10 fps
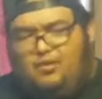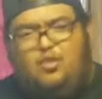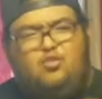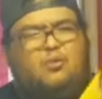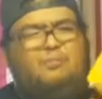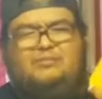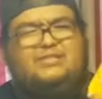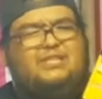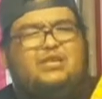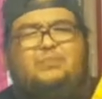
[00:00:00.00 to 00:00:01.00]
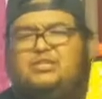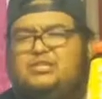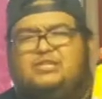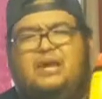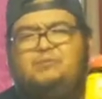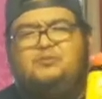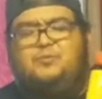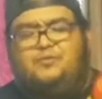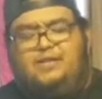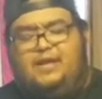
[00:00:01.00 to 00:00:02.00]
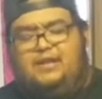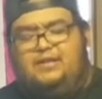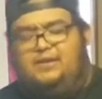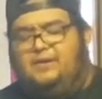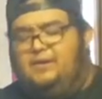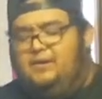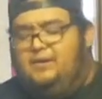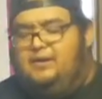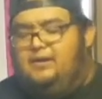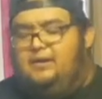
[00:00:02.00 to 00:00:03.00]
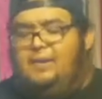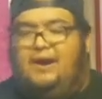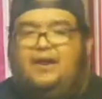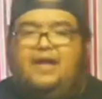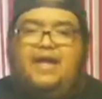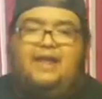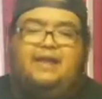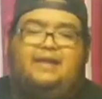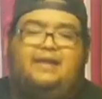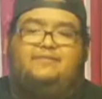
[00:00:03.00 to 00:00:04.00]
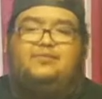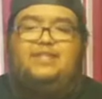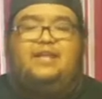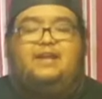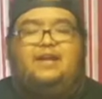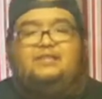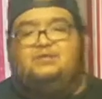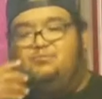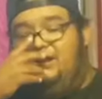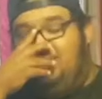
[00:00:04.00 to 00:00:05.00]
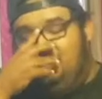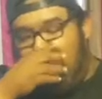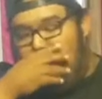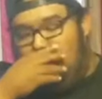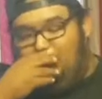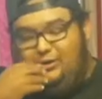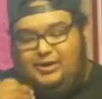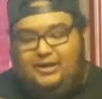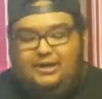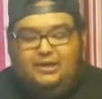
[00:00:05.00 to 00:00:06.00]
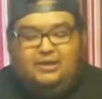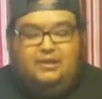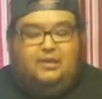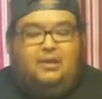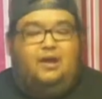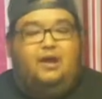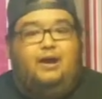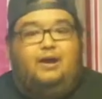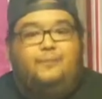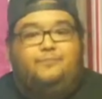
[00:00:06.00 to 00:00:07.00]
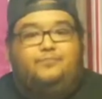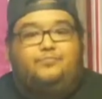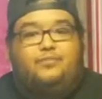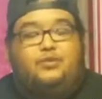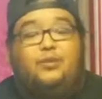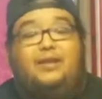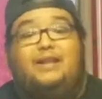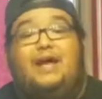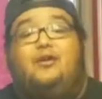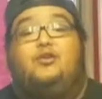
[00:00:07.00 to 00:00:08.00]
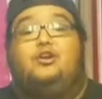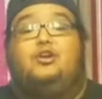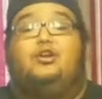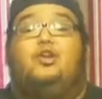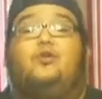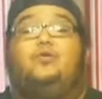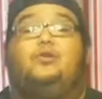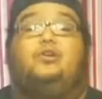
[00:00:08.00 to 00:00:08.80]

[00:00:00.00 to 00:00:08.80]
throw just a little bit, just a tablespoon of that in there, and it gives it that nice reddish coloring to it. Now you're going to lower